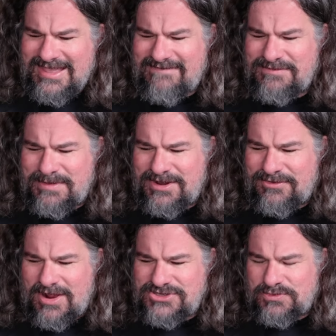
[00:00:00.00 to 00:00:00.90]
Giving money to
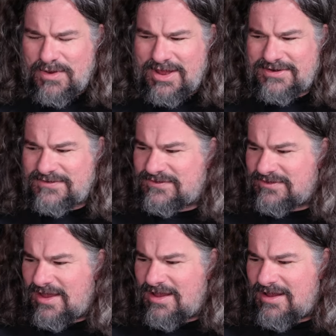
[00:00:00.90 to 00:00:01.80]
Roger Waters
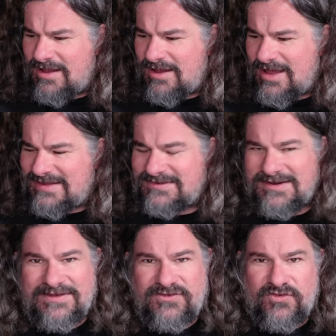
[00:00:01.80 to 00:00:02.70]
as a
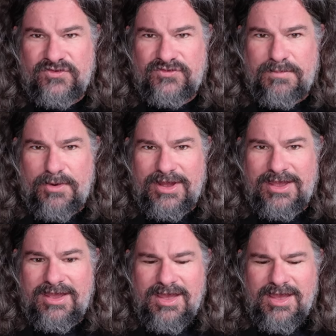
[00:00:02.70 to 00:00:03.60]
nice Jewish
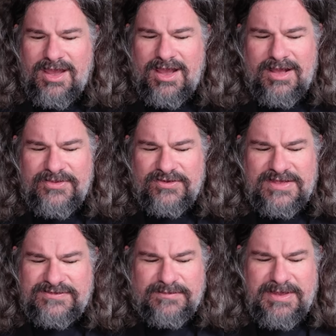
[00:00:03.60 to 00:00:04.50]
boy. There are
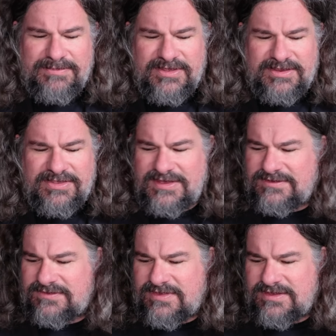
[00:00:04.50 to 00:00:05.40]
lots of people that
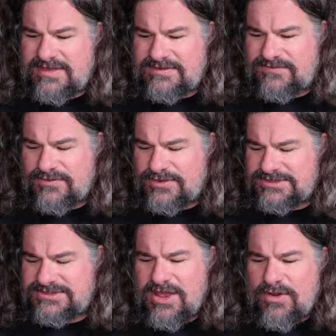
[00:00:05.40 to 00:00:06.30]
think that that's
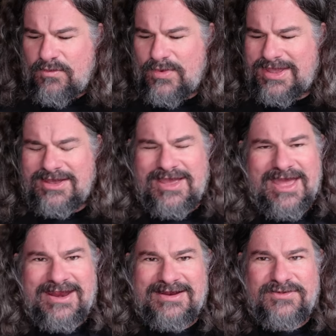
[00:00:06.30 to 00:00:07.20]
foolish. We could
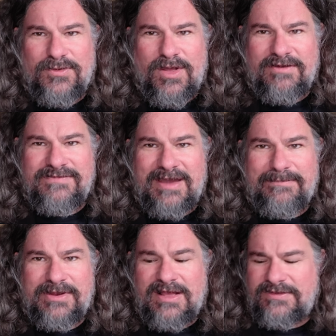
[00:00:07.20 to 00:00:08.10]
get into all of
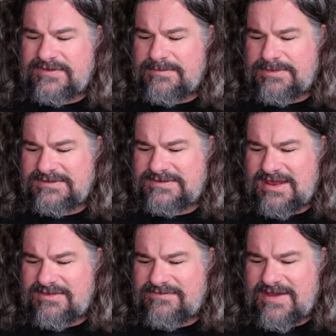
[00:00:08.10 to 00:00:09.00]
that, but I'll simply
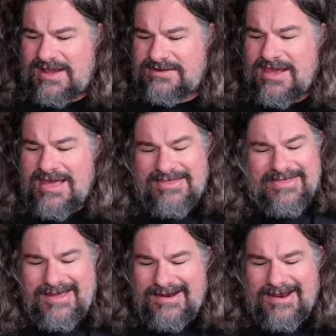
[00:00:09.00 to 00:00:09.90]
say the fact
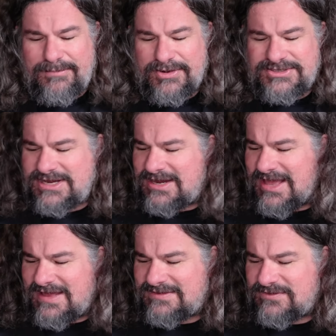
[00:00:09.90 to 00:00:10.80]
that I appreciate
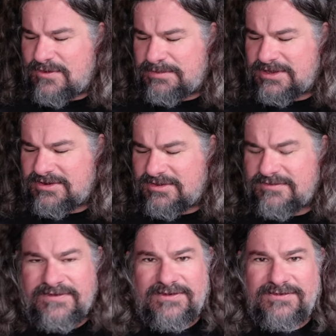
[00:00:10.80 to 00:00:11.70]
he has his own
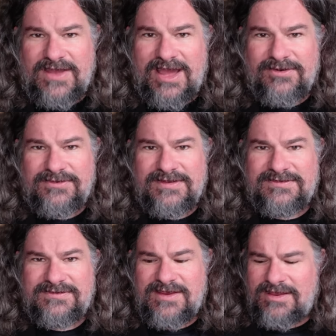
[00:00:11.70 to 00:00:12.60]
political views. I don't
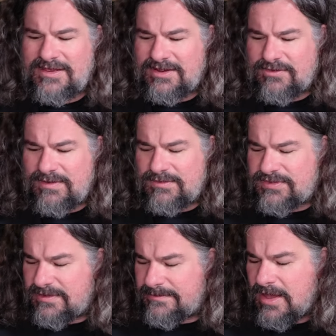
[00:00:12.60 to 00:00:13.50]
necessarily agree
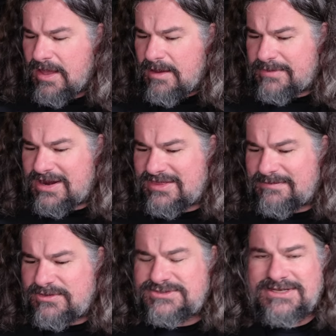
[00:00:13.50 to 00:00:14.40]
with them, but I
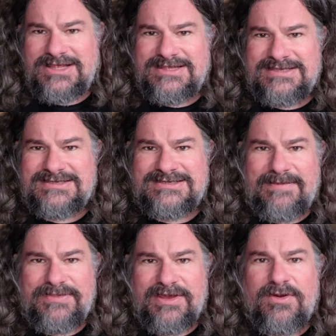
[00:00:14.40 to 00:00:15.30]
think musically this is
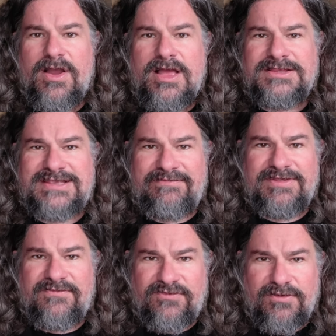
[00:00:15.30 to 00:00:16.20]
something
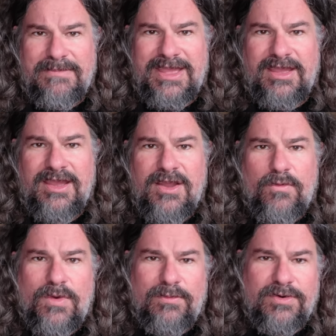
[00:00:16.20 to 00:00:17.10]
definitely for me
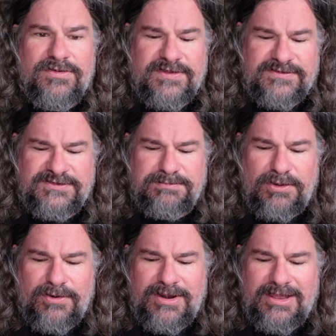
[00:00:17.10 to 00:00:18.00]
well worth
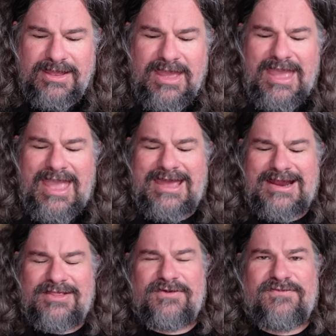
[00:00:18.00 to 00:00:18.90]
exploring,
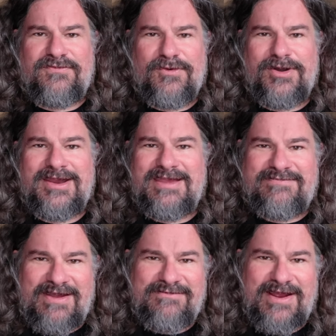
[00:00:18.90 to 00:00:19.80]
and I look forward,
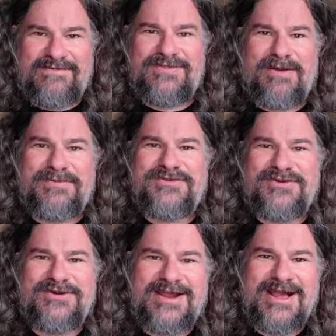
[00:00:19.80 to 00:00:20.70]
if I ever have the
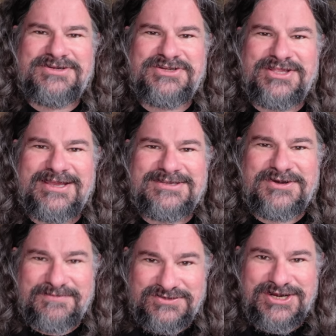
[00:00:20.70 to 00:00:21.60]
opportunity, to actually
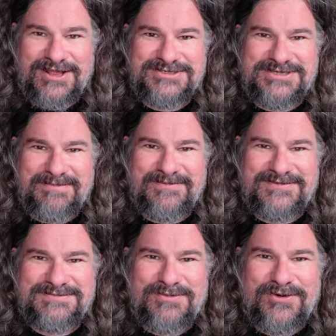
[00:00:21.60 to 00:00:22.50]
sort of challenge some of
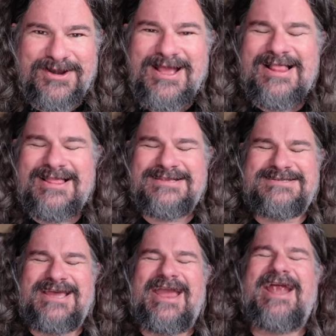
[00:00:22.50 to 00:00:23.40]
his more, let's
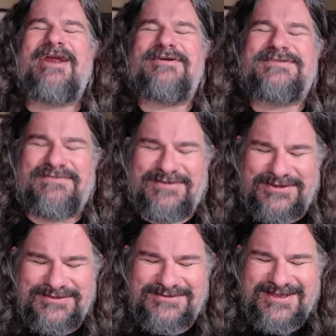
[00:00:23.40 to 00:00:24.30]
say, errant
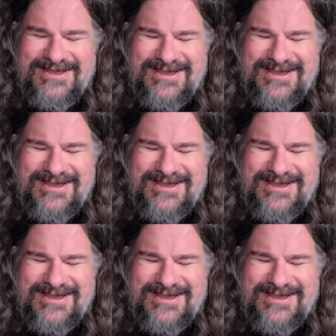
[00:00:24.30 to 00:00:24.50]
views.